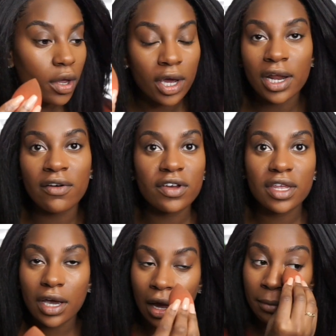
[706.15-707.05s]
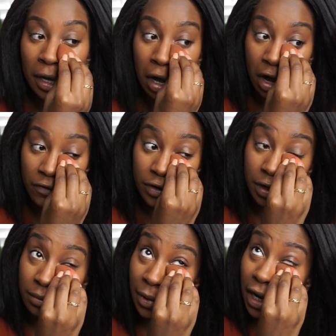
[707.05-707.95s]
And everything I may
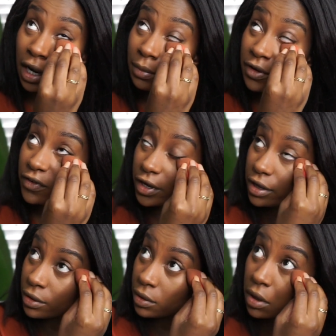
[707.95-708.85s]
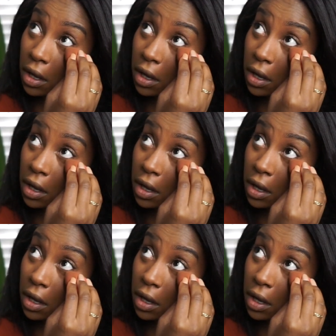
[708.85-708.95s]
offer might not be for you,